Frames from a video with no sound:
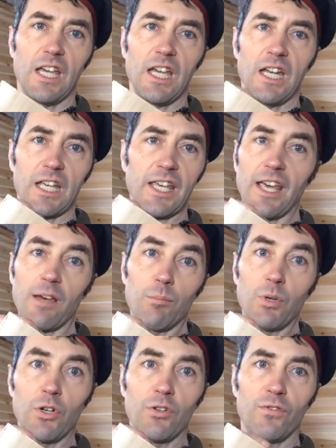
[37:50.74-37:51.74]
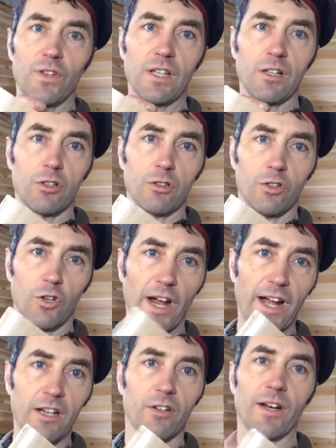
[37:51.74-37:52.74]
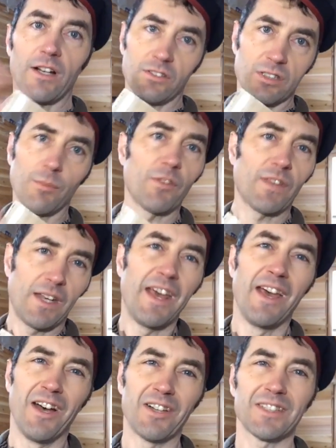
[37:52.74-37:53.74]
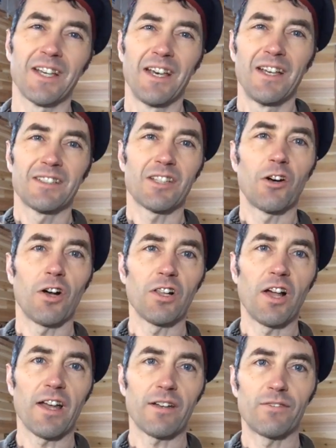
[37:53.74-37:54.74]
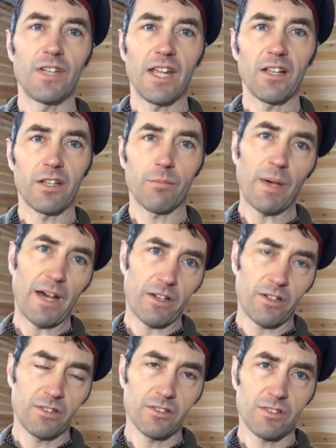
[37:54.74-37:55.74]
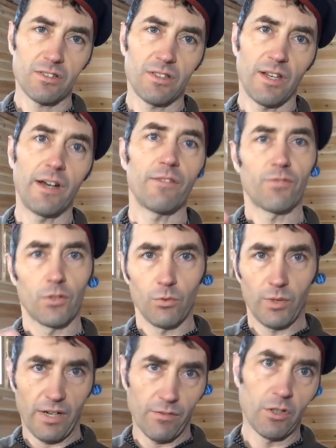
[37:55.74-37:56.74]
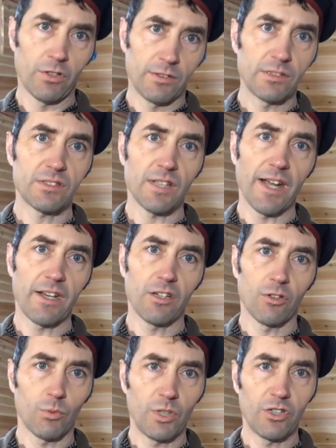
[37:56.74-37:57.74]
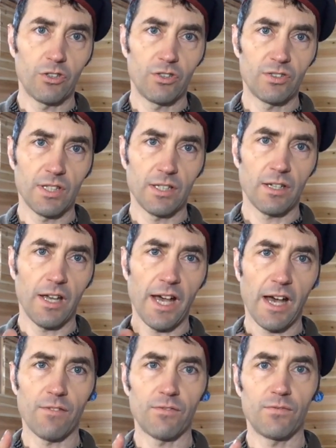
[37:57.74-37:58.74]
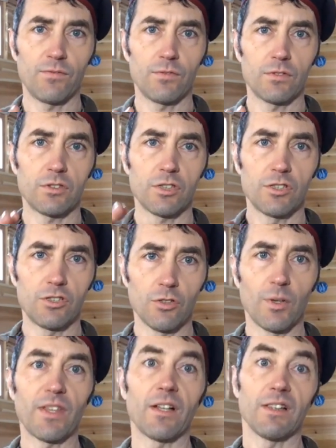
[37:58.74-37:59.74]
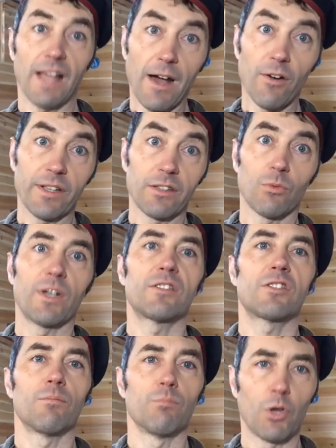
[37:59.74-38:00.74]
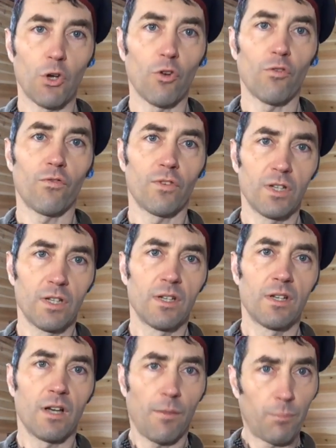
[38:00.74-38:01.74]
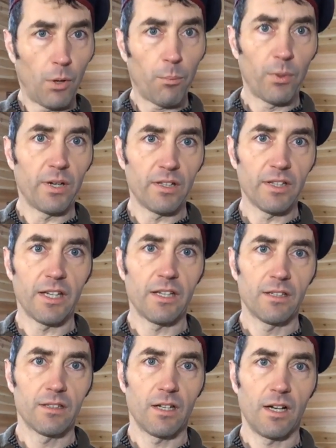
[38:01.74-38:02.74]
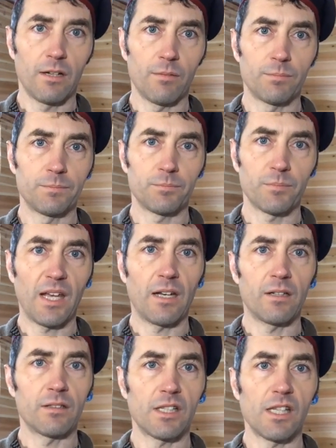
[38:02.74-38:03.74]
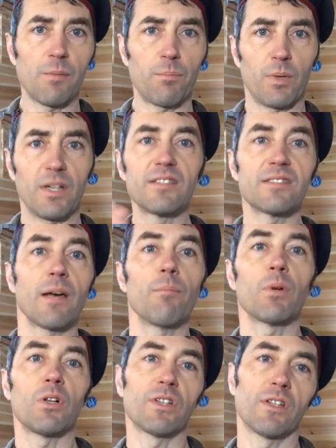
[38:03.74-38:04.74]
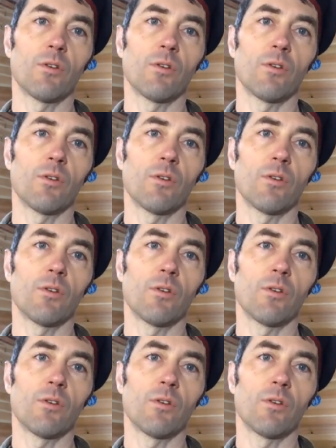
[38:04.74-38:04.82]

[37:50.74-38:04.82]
and it can't move, it'll crack around some of the nails. So a lot of nailing patterns for whatever siding or wood you're using have to do with allowing the wood to move appropriately and keep assembled in